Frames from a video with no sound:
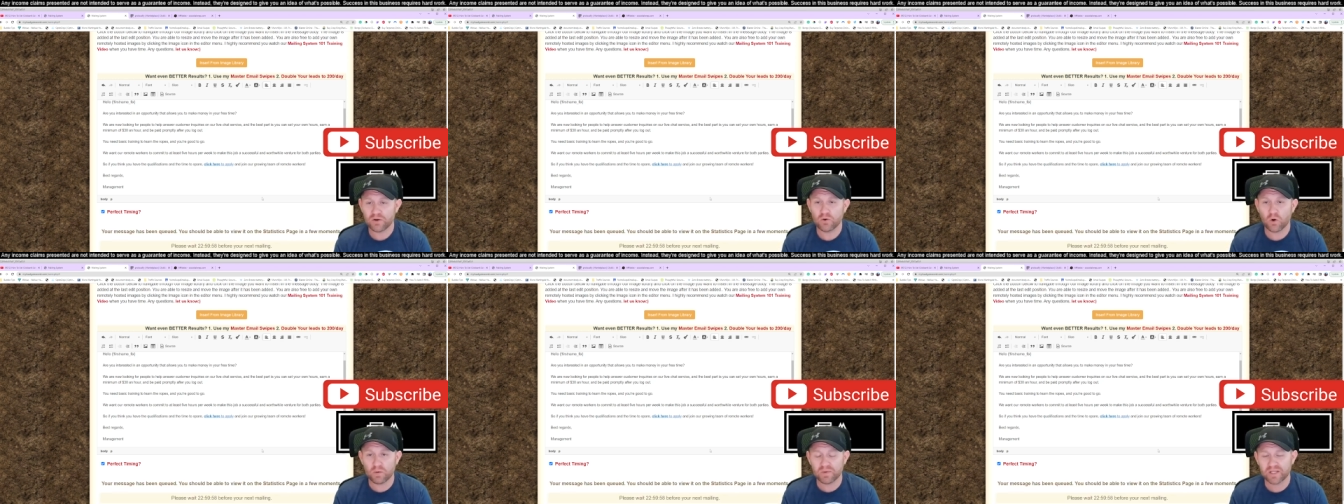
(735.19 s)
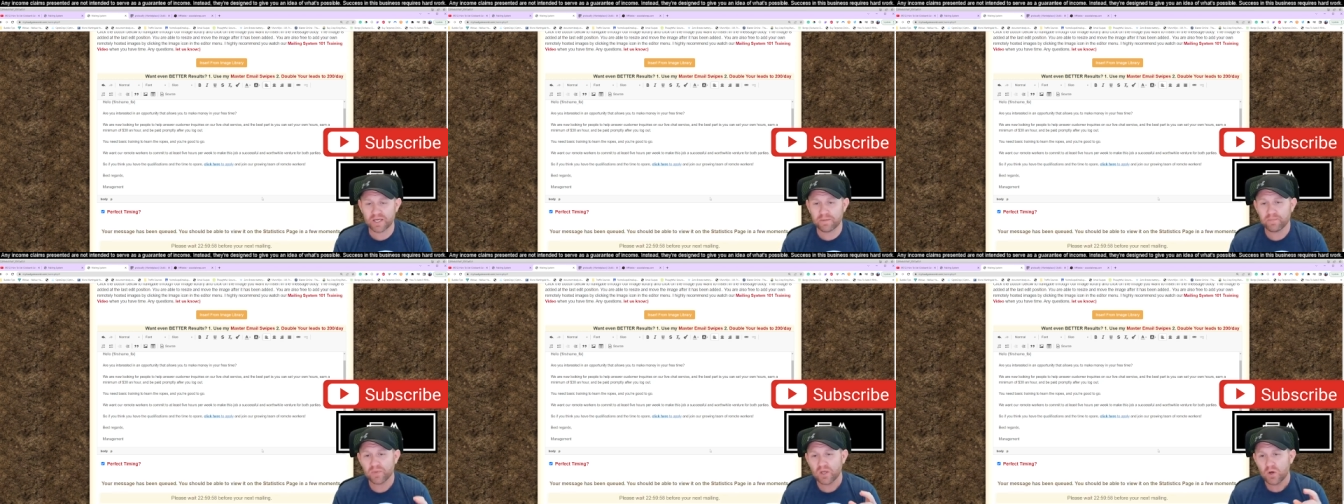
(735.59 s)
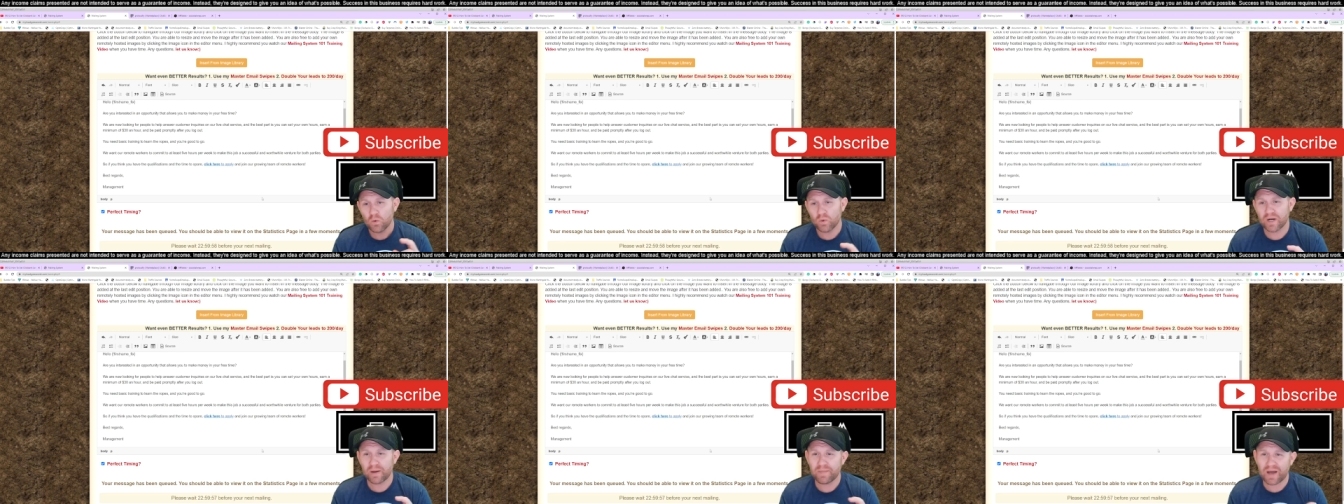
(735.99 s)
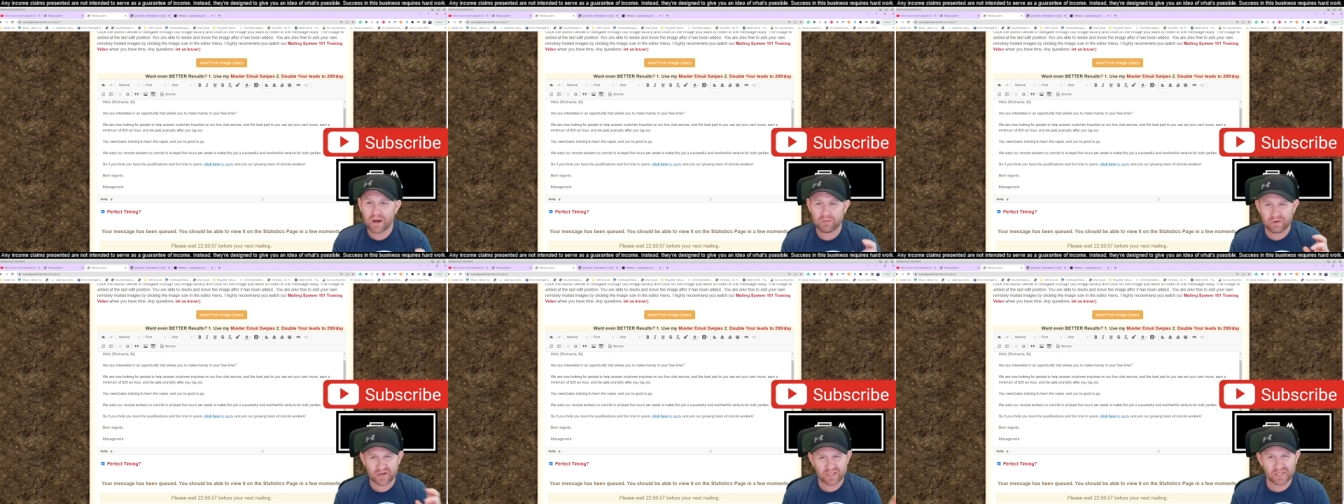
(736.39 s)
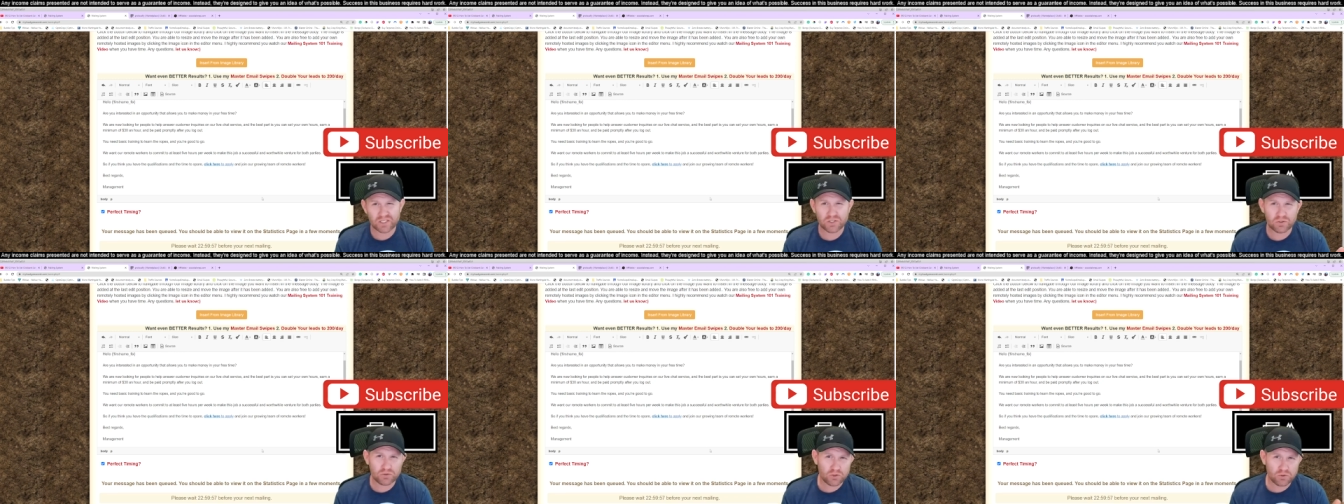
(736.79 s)
Normally, when I'm not running
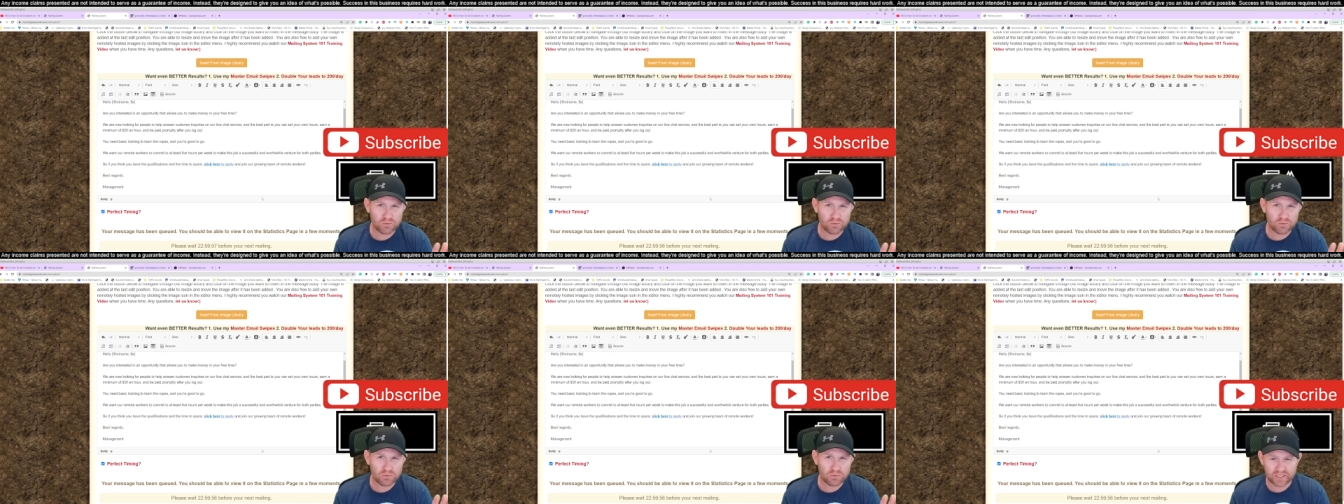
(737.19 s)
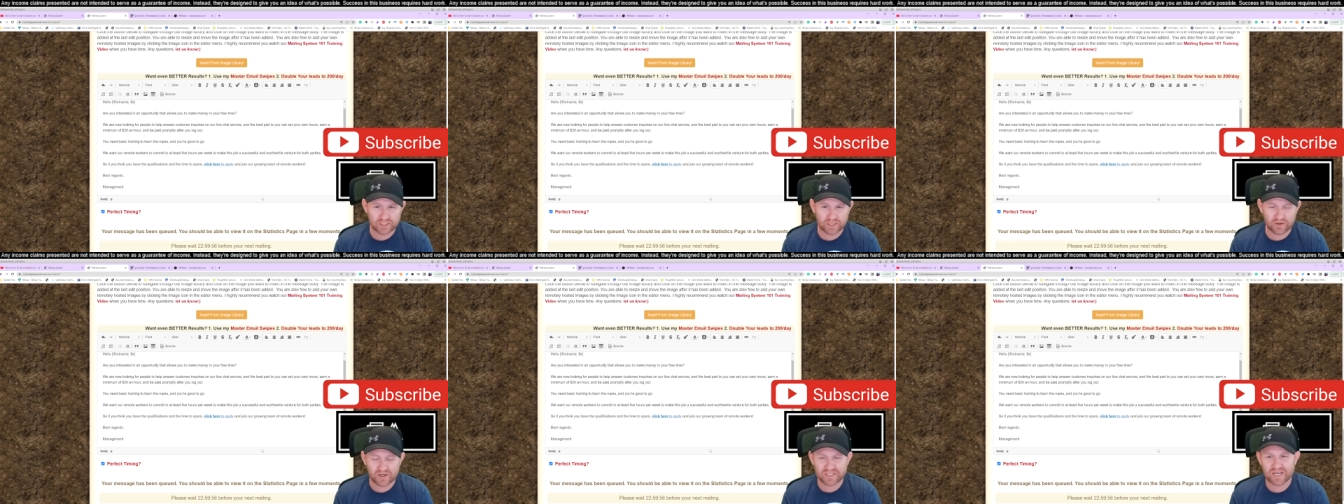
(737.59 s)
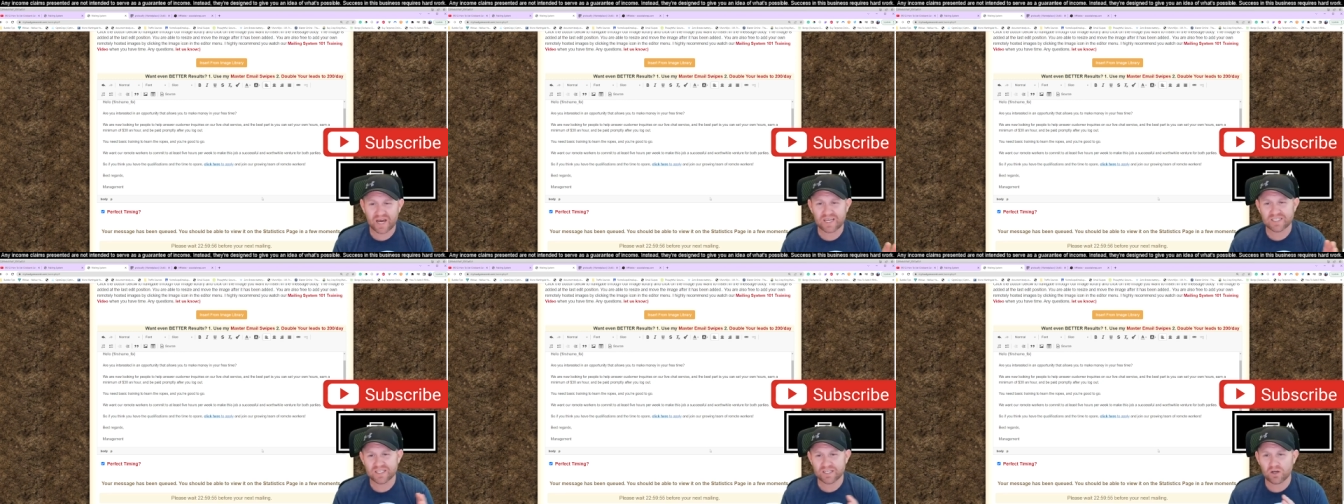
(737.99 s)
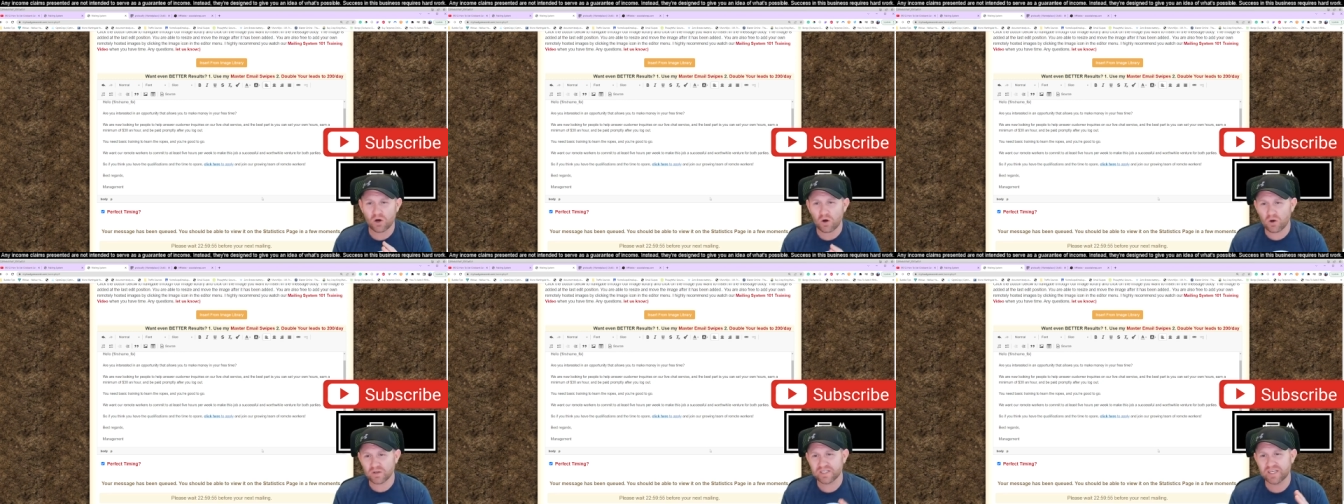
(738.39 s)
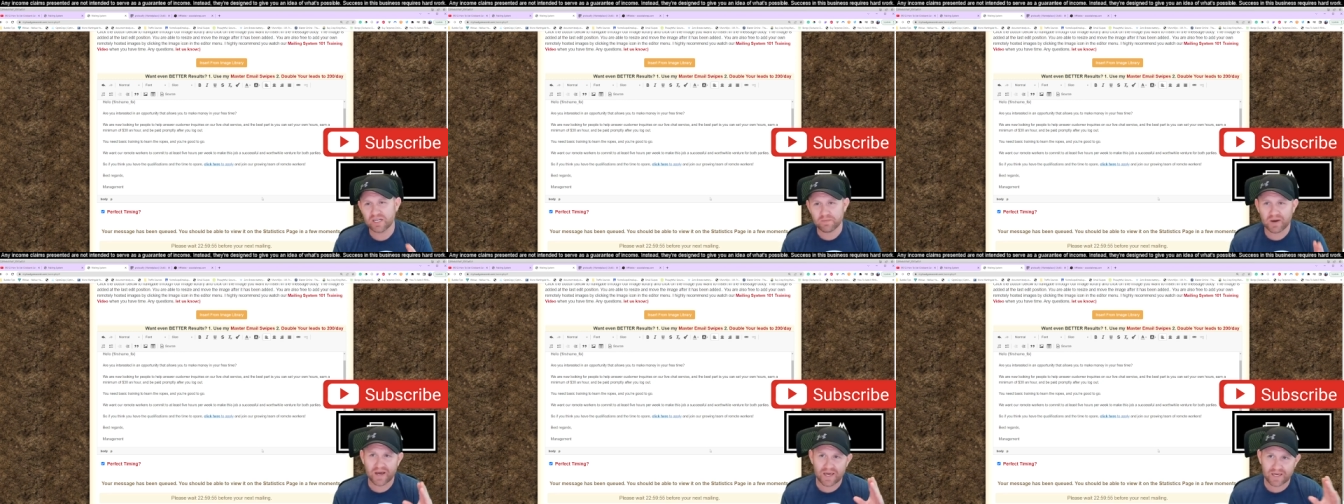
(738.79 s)
these YouTube training series, I send all ten
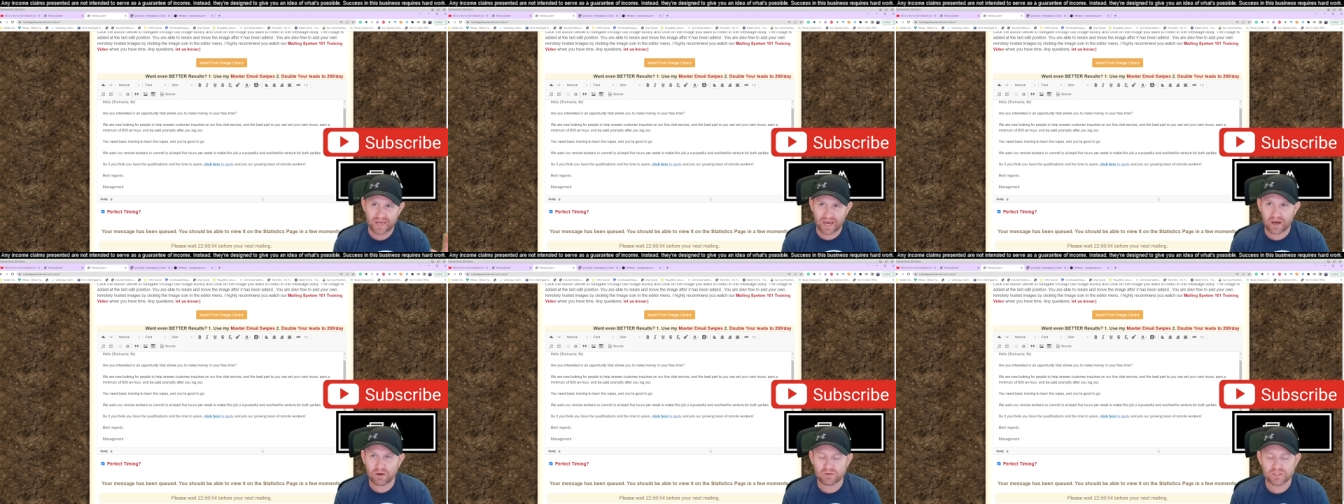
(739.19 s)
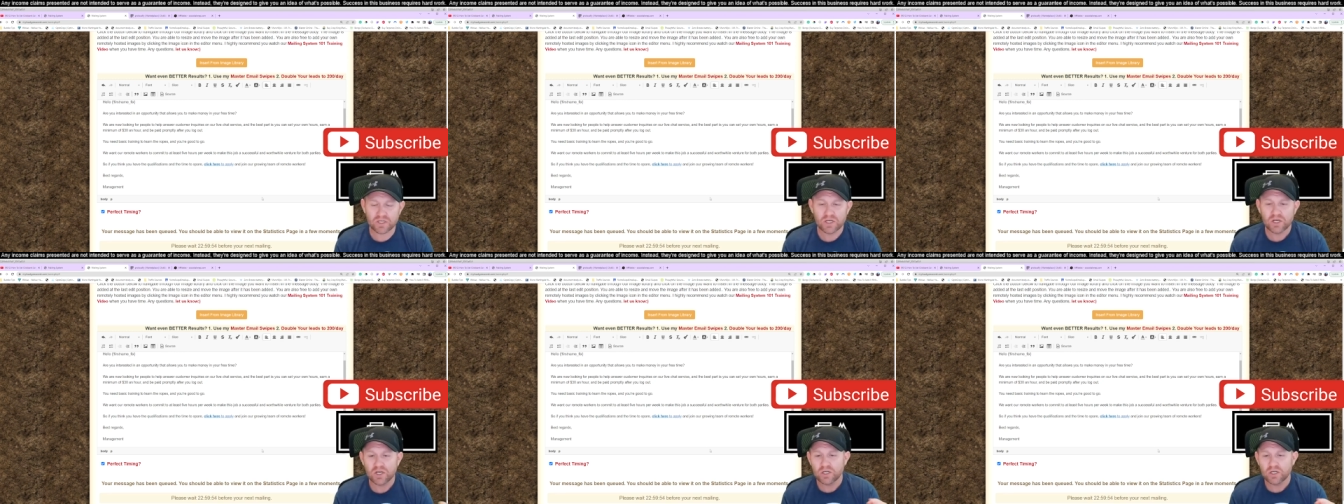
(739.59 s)
of my accounts